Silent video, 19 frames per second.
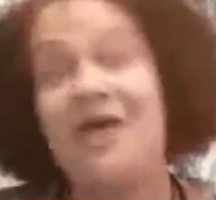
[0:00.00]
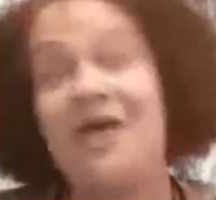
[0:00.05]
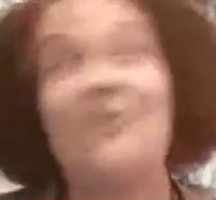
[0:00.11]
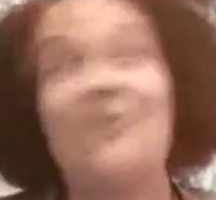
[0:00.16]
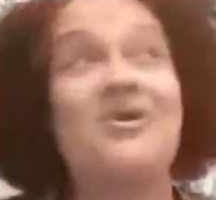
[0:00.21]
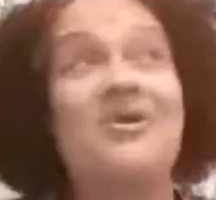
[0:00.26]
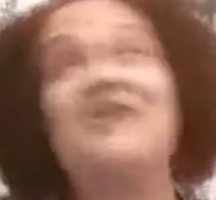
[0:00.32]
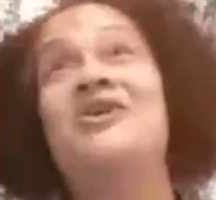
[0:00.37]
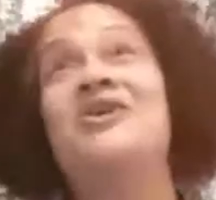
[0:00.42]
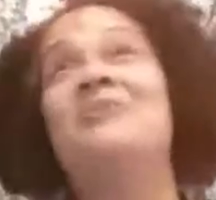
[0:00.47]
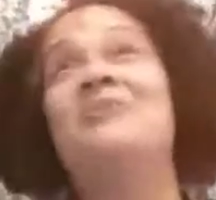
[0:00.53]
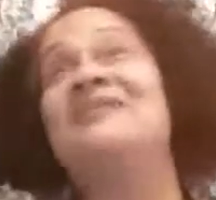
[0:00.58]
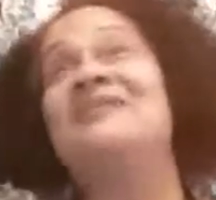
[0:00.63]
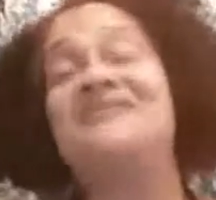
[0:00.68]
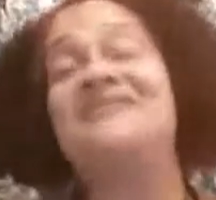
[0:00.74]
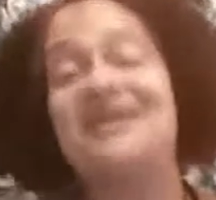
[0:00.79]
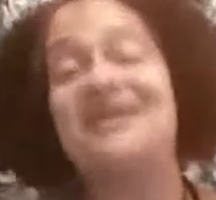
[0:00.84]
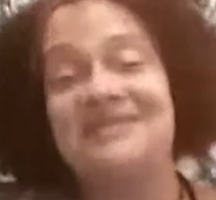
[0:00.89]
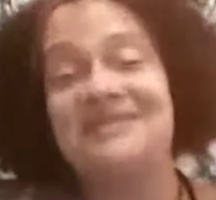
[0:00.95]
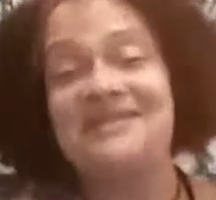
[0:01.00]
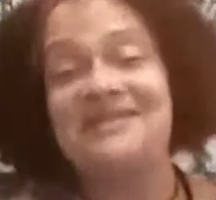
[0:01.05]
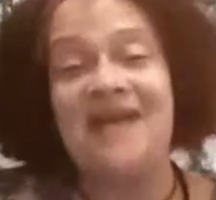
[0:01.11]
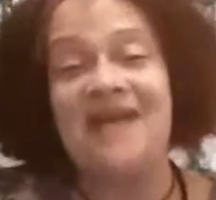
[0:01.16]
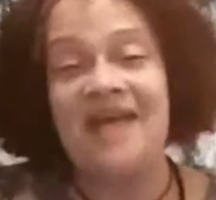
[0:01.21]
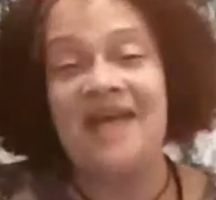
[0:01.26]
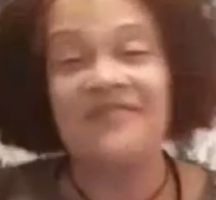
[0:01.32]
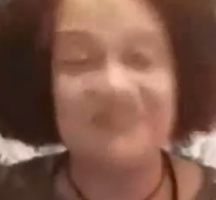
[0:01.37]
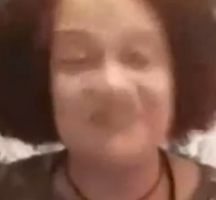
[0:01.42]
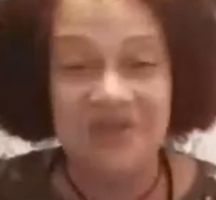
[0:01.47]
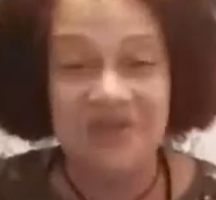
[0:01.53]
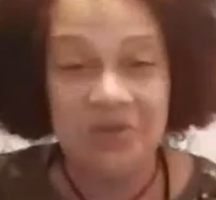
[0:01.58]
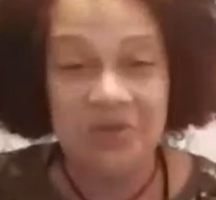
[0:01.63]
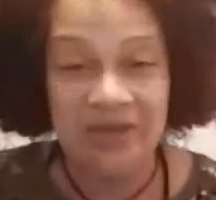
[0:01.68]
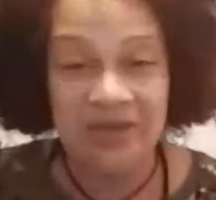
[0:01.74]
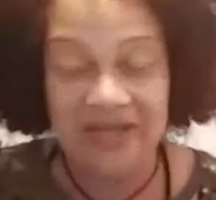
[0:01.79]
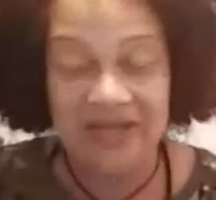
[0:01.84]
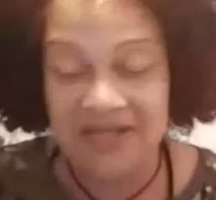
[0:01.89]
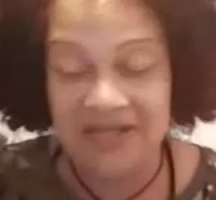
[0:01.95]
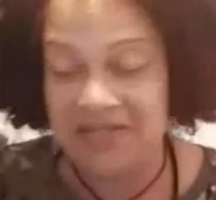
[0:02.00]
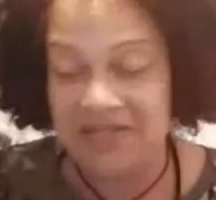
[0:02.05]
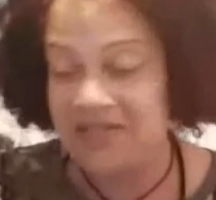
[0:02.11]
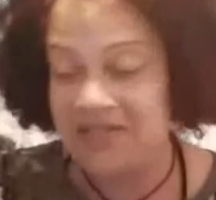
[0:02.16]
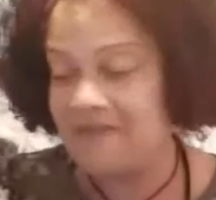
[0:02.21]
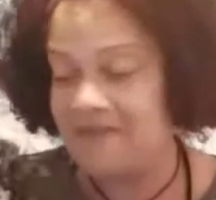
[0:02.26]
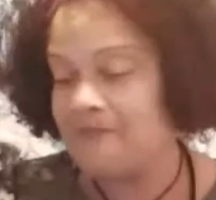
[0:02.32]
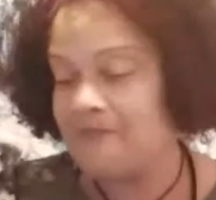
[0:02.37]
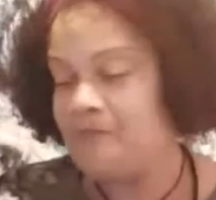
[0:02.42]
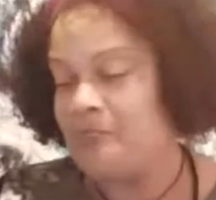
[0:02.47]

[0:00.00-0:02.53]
we're human, such is life. It's a human condition.